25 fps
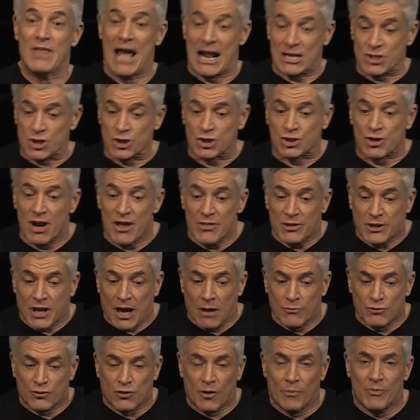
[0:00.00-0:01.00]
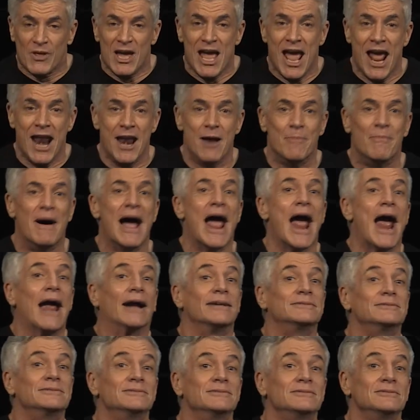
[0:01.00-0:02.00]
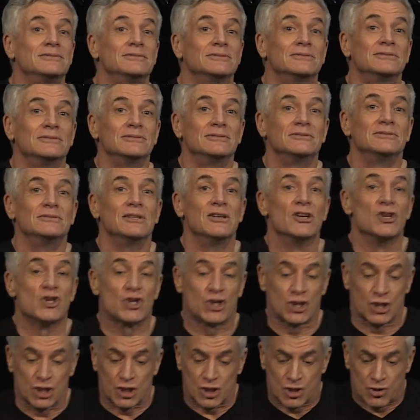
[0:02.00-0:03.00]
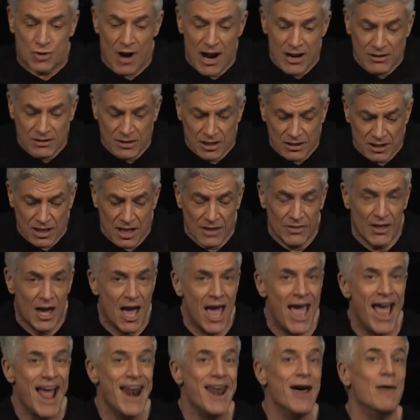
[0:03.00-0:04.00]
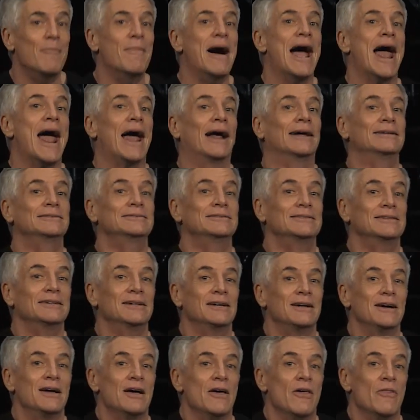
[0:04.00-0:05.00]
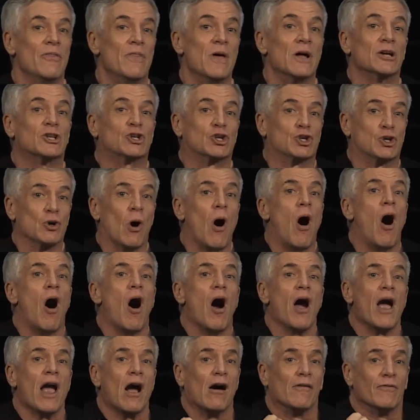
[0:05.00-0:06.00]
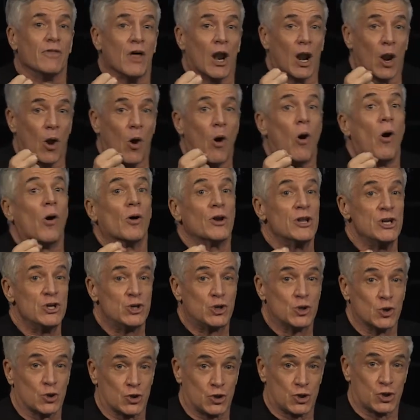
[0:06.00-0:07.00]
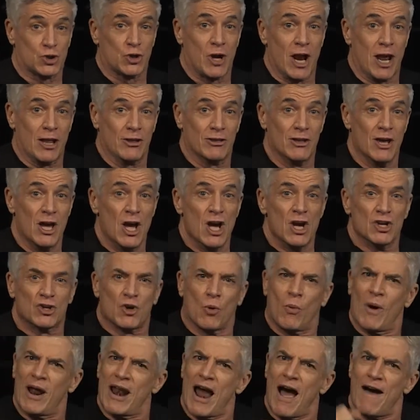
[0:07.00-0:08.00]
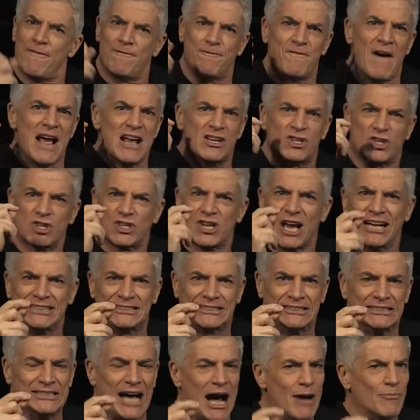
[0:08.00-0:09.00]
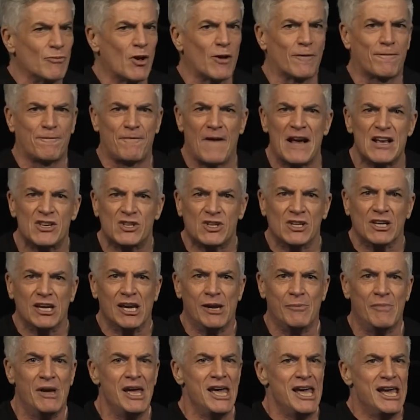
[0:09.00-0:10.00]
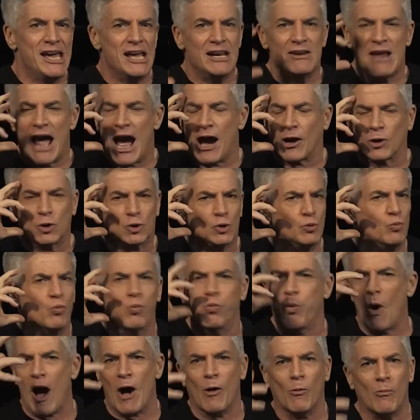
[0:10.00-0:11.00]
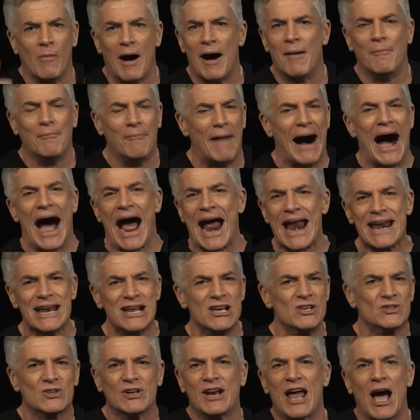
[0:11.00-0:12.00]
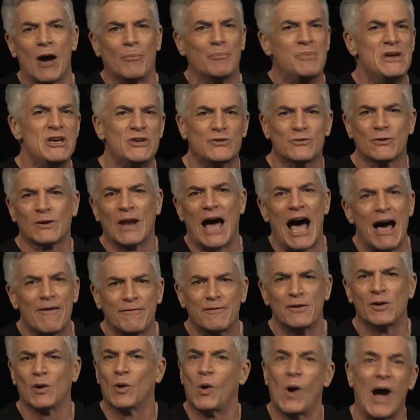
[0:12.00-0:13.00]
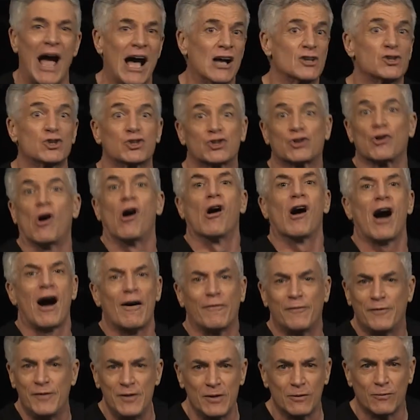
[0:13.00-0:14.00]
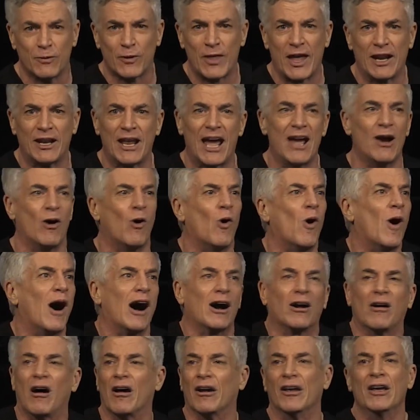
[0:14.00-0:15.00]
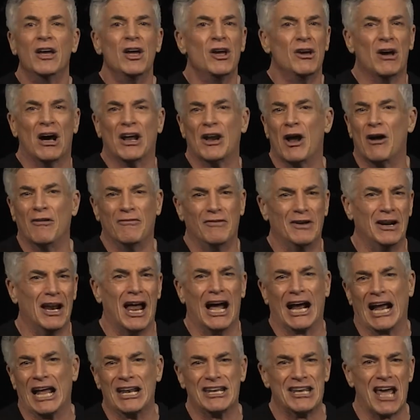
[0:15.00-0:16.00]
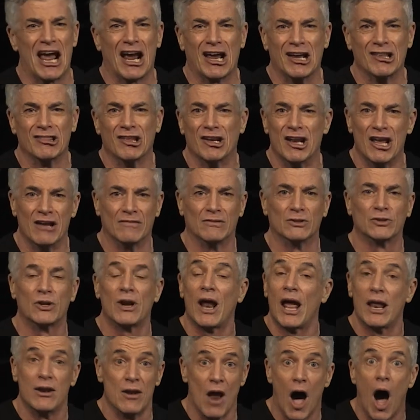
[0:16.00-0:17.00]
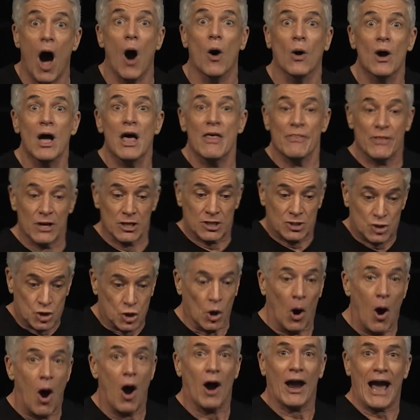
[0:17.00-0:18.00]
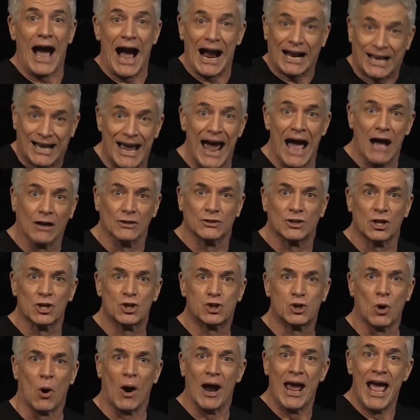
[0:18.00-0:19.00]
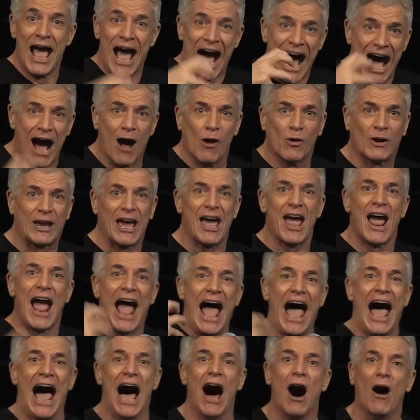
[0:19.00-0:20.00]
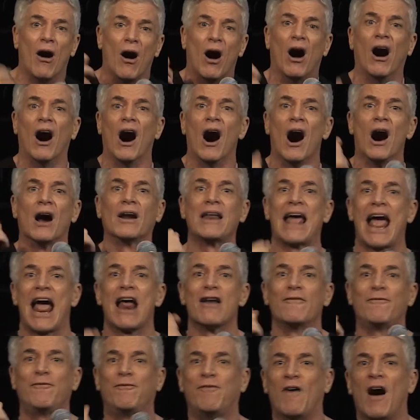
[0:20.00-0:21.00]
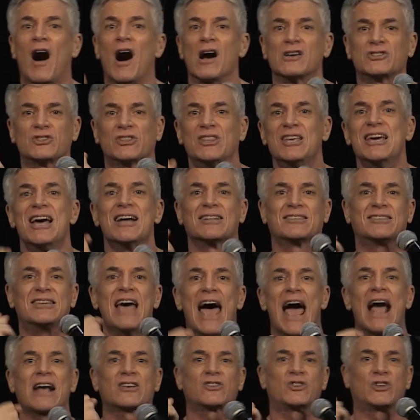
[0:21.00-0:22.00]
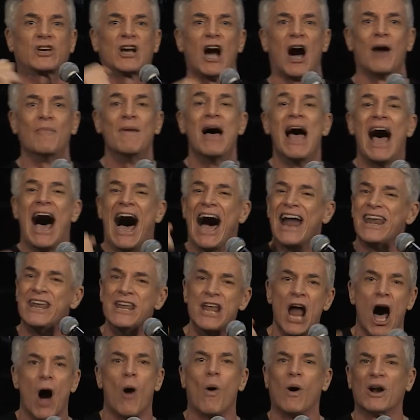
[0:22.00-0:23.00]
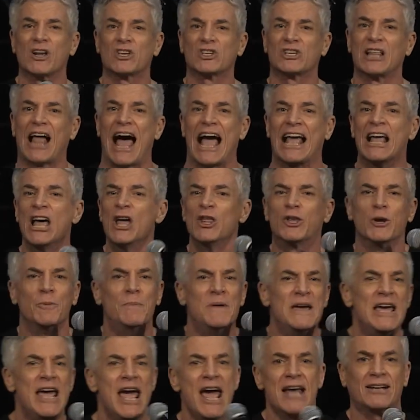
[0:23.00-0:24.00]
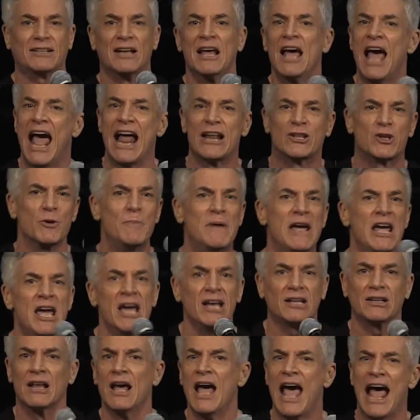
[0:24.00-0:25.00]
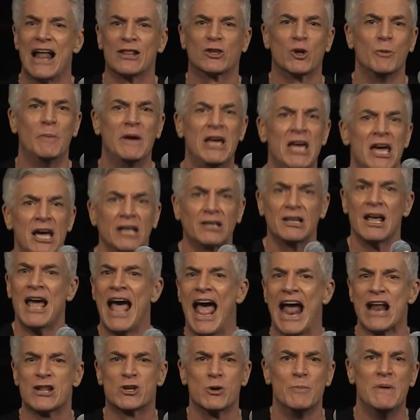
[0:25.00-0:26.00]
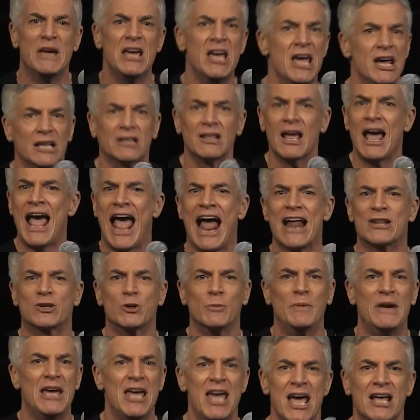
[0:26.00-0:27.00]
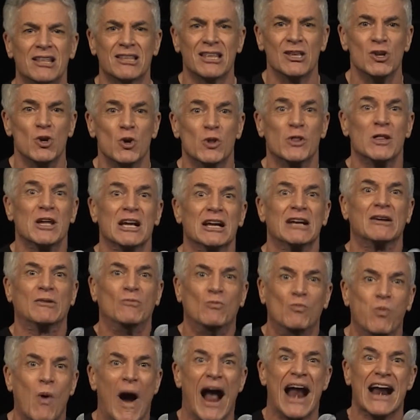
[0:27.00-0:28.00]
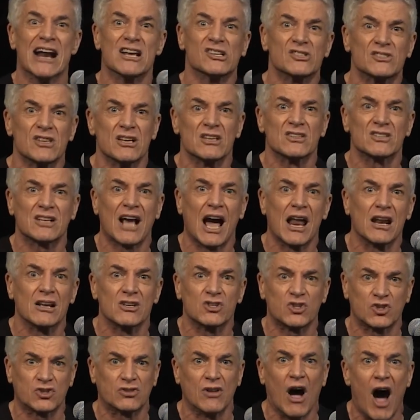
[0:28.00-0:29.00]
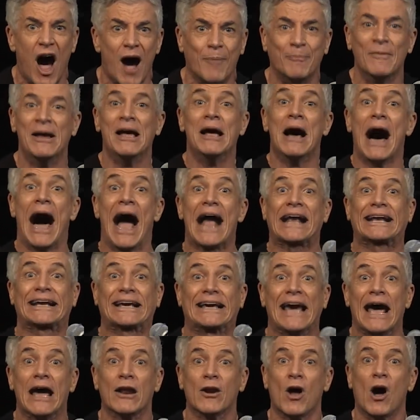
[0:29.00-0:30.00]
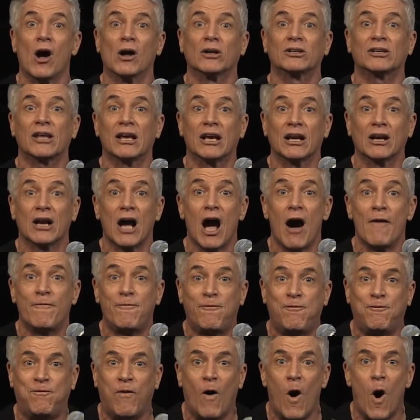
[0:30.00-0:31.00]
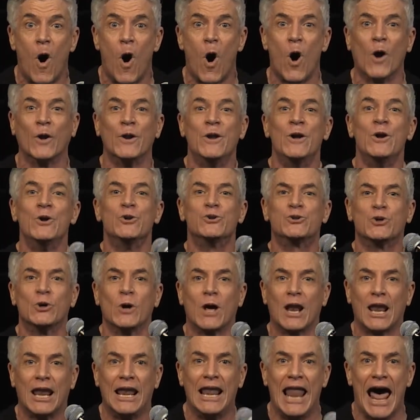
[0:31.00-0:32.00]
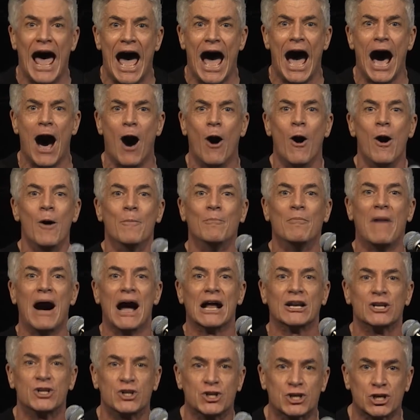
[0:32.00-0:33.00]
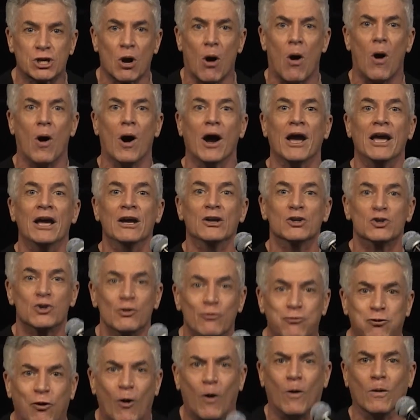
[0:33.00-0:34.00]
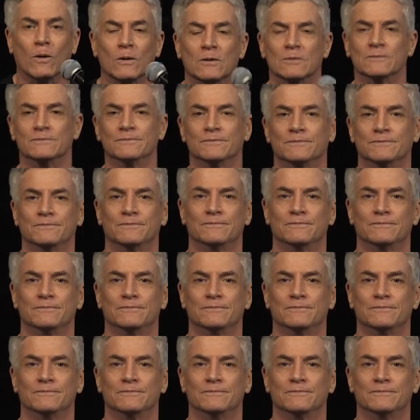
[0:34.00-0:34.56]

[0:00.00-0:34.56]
That strength comes from the inner man. Strengthened in the inner man. The joy of the Lord is your strength. So when I face Satan, I'm not facing him in how well my mind is and how peaceful I feel or how strong I feel for that day. Oh, I don't feel like attacking the devil today. No, the joy, I count the joy. I don't care how hard and fast the attacks come. I know what it's like to be hit and to be hit and to be hit and to be hit and to be hit. And you think, when is this going to stop? I cannot afford to allow my joy to fall.